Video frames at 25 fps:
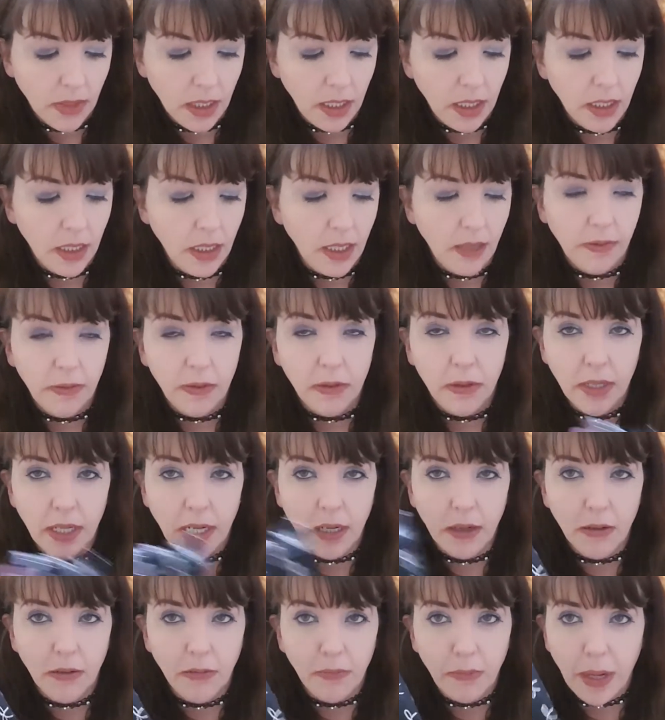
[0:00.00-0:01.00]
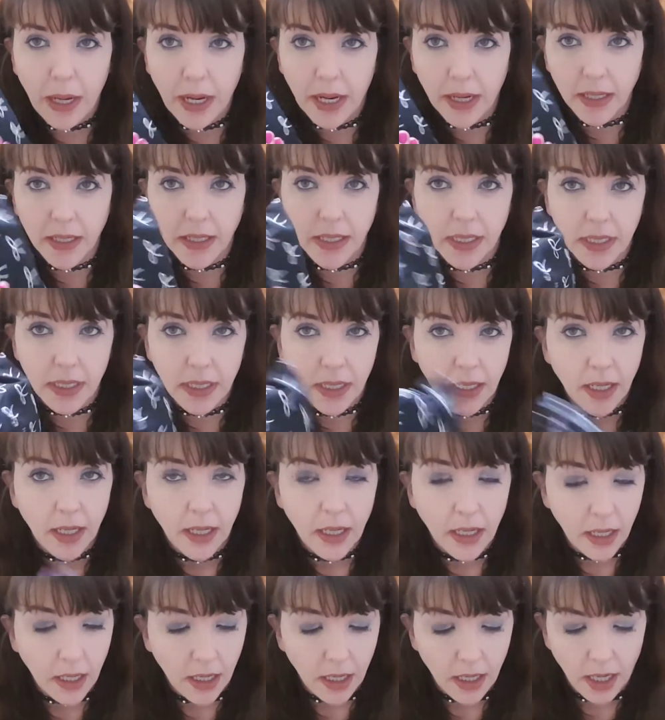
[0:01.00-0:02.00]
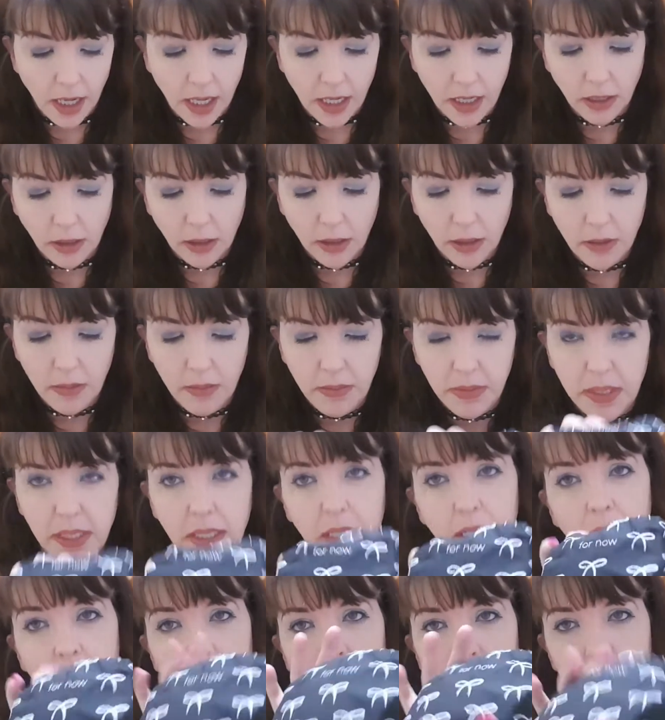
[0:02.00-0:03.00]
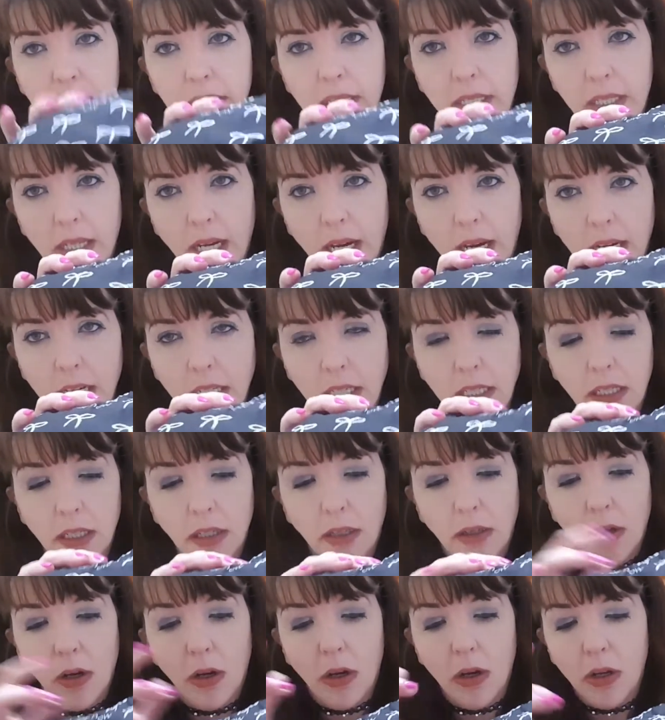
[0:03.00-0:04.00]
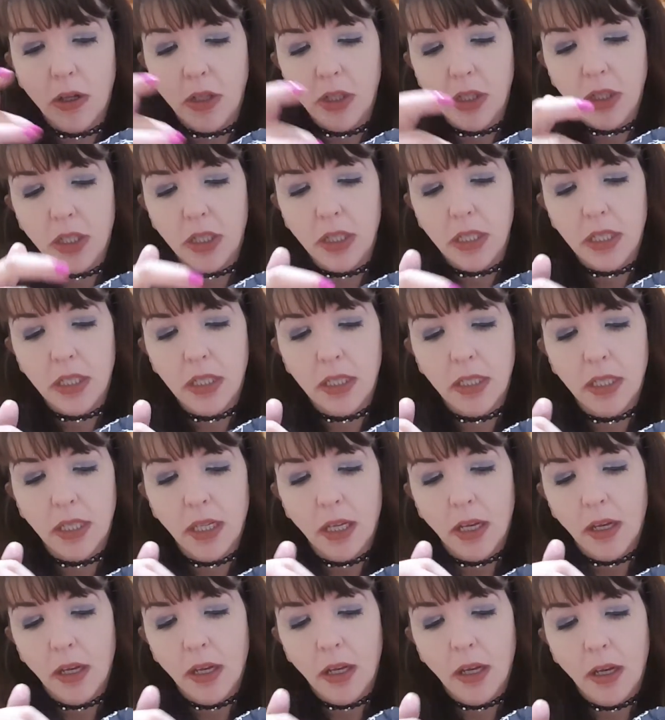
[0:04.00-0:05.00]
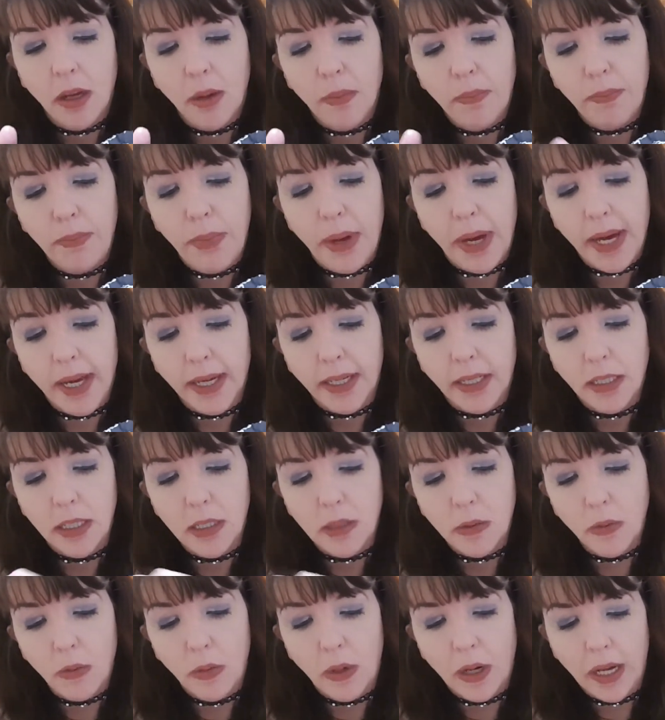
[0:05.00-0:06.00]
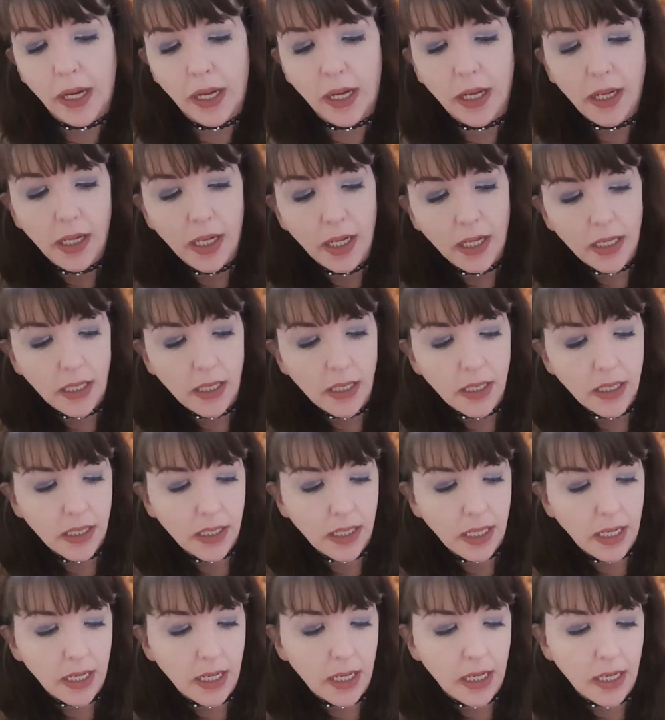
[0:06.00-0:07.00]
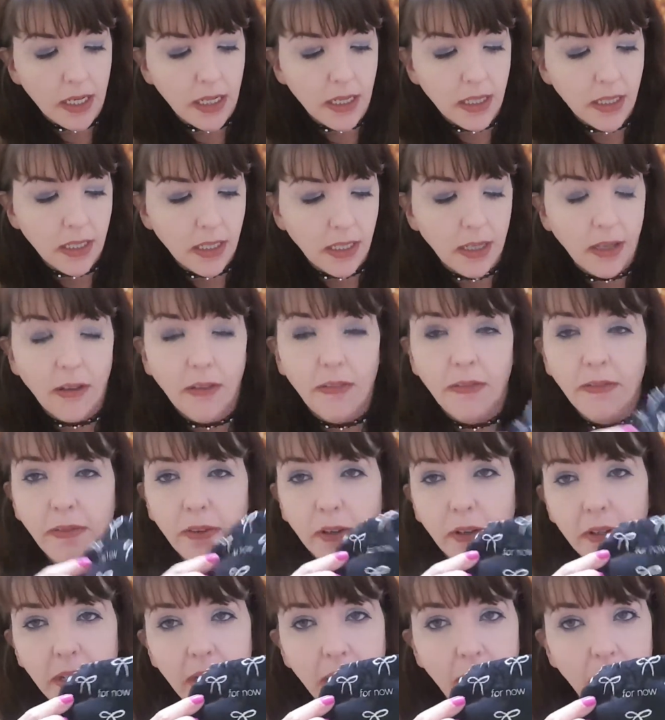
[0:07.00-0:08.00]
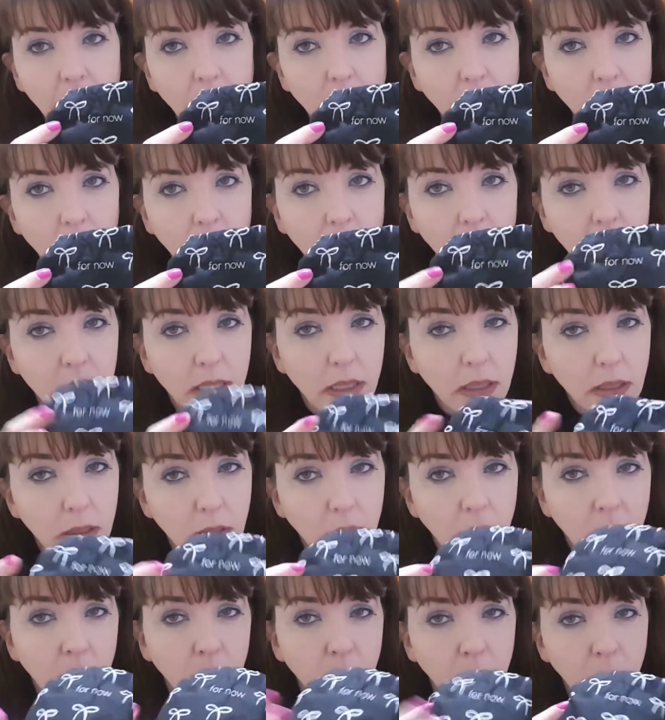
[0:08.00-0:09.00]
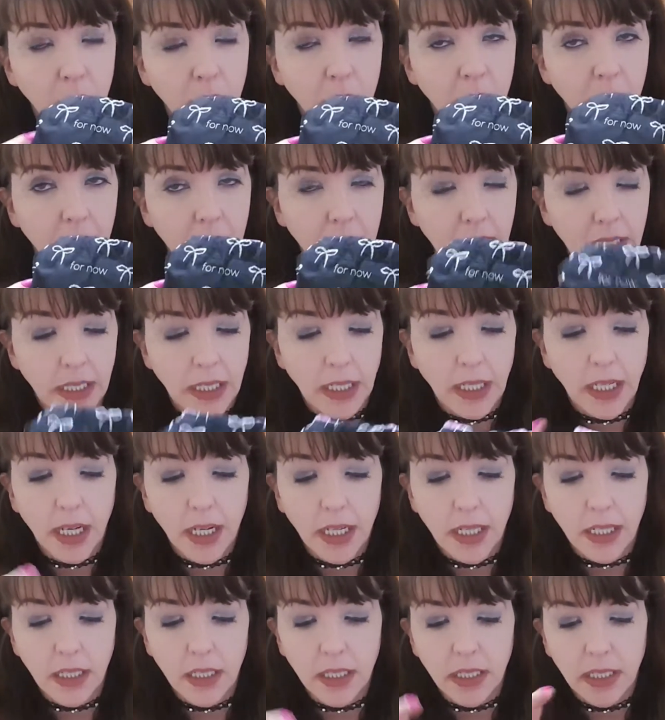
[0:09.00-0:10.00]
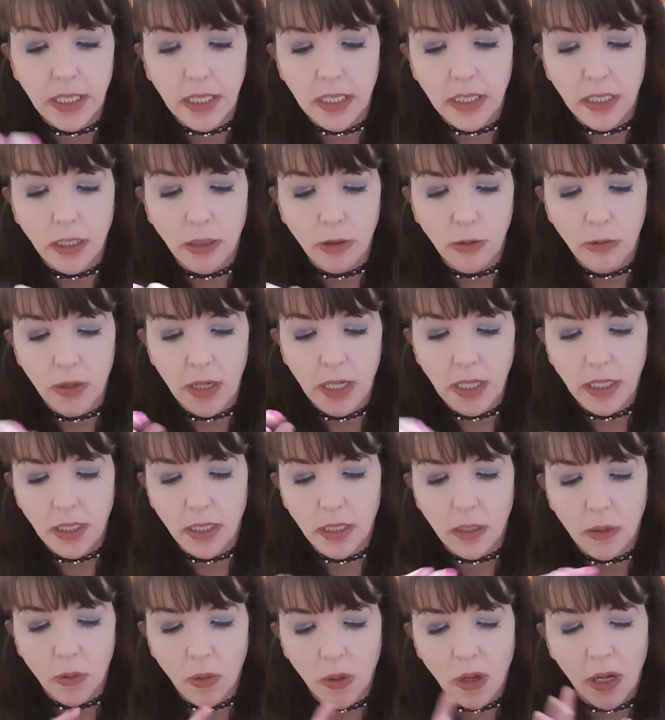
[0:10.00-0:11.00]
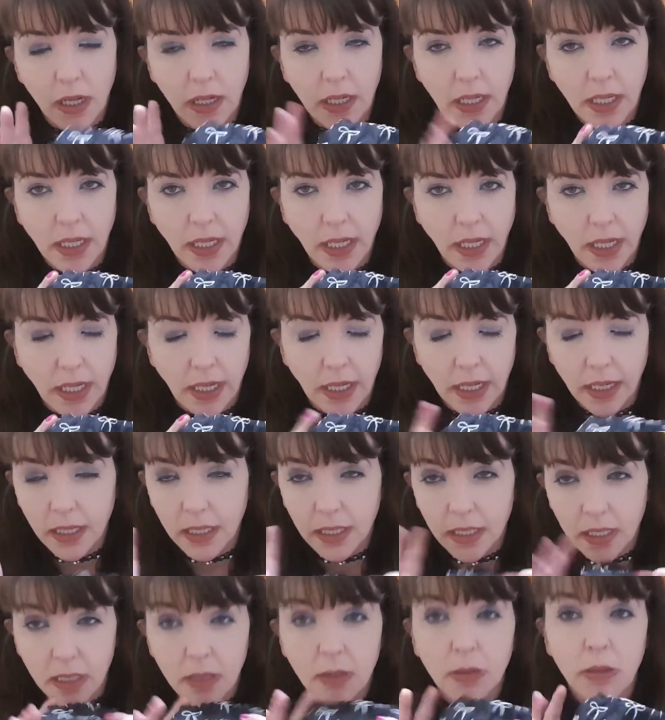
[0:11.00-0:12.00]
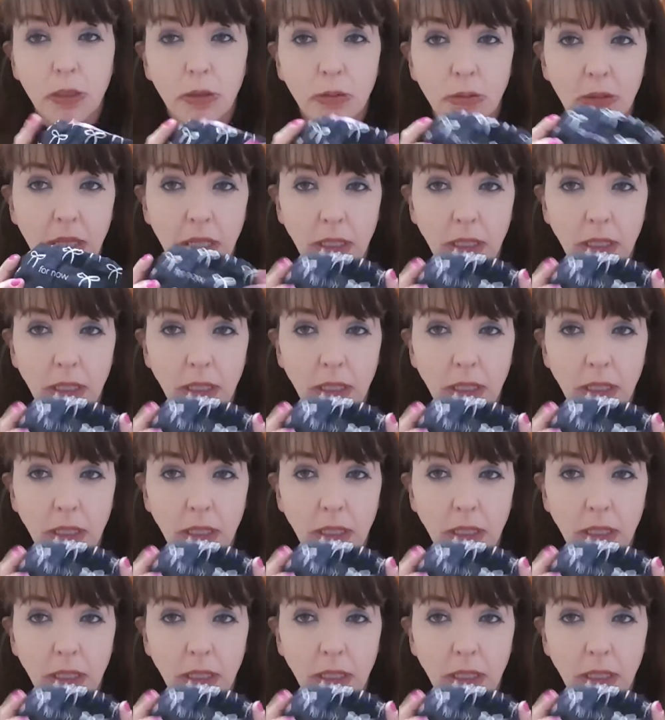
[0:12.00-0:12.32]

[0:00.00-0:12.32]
you never run out of pads. And it comes in this nice gorgeous bag as well, and it says for now, so it's pretty, and it's discreet as well in here, so it's really